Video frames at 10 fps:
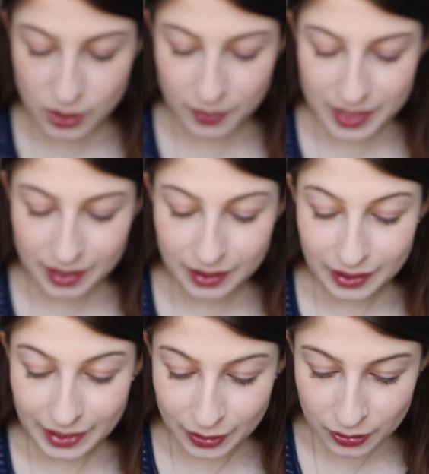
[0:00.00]
it's a
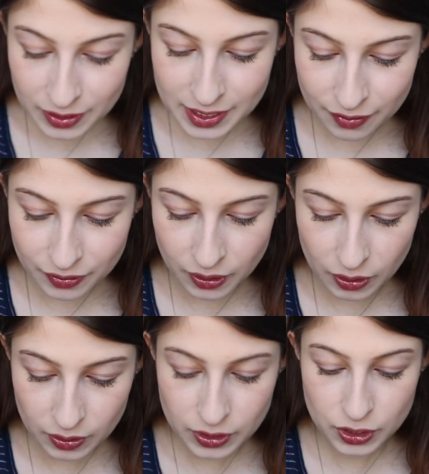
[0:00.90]
little
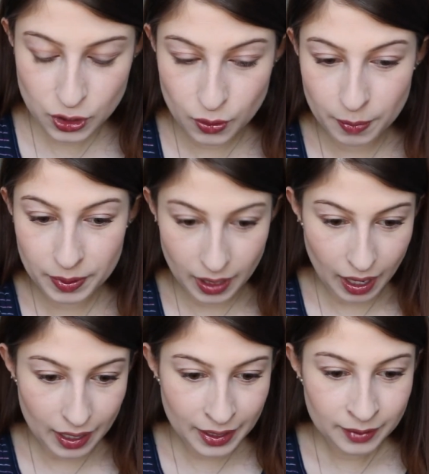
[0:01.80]
difficult to
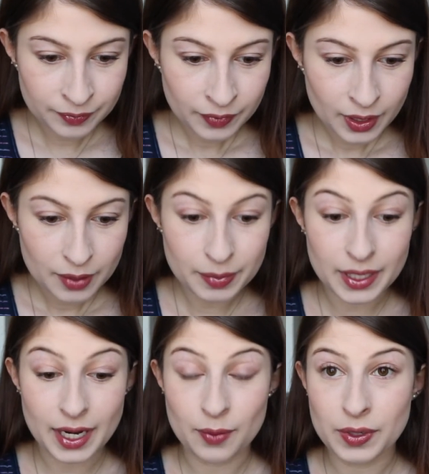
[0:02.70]
apply, but
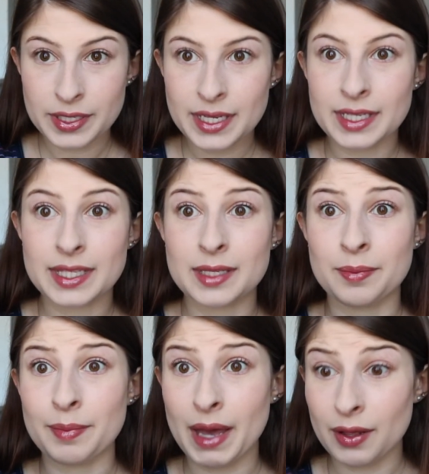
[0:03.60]
I will say it
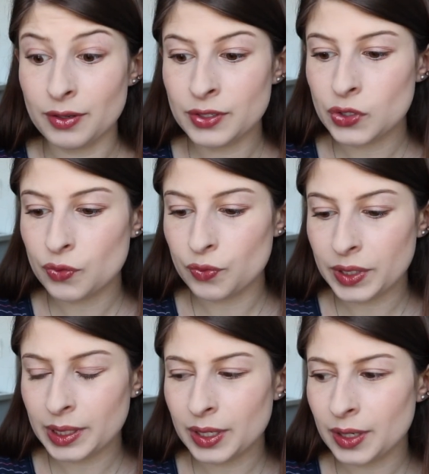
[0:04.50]
smells
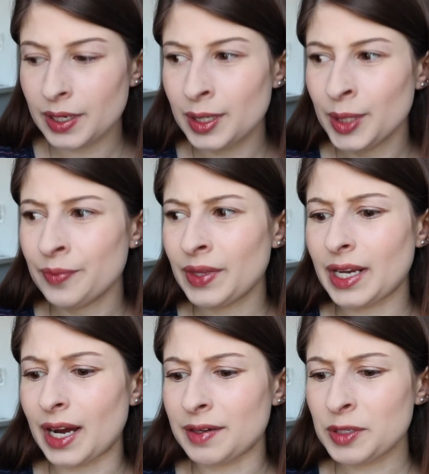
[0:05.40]
really good.
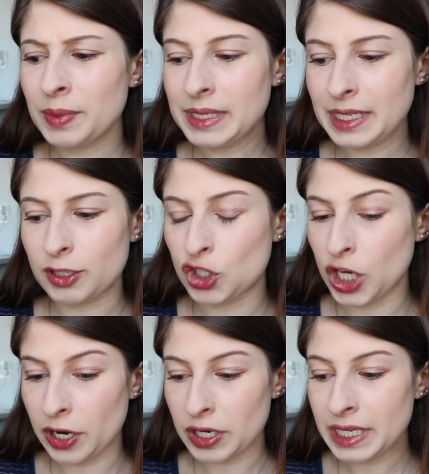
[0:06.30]
Kind of smells like
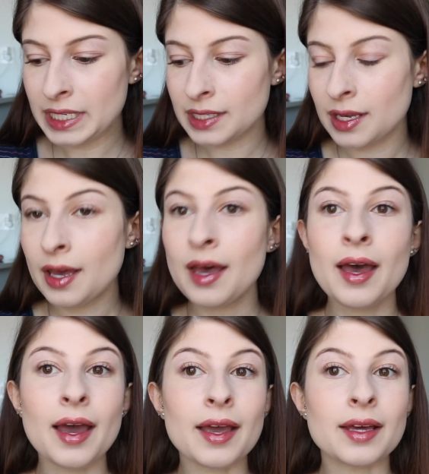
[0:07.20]
cherries,
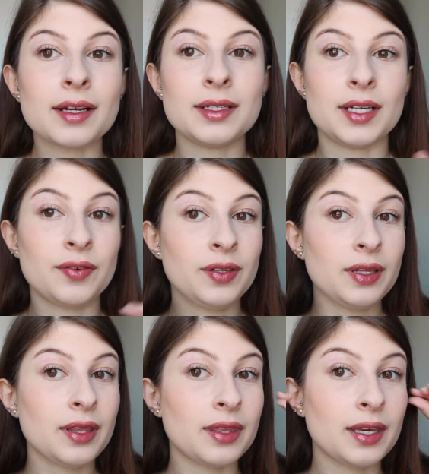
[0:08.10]
and I
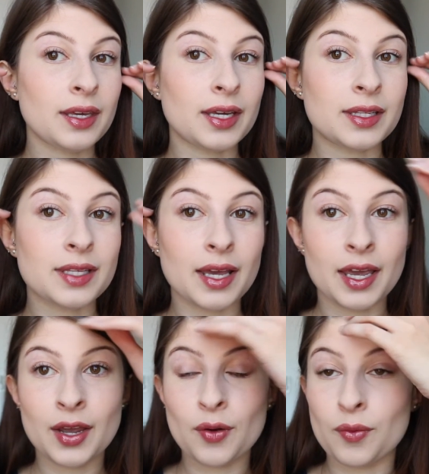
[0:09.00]
definitely think it's
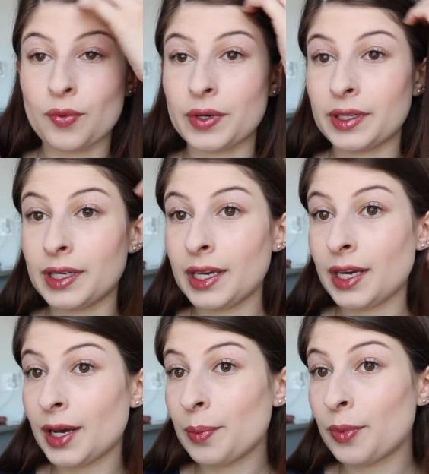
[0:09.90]
a
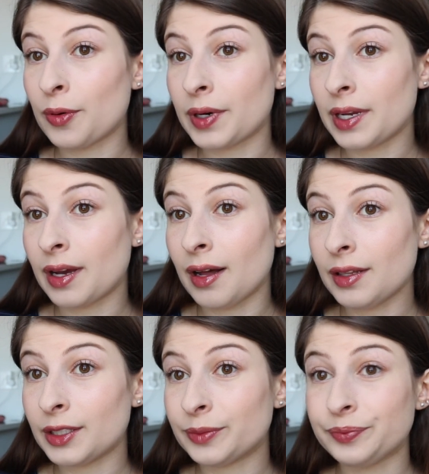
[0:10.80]
really pretty color.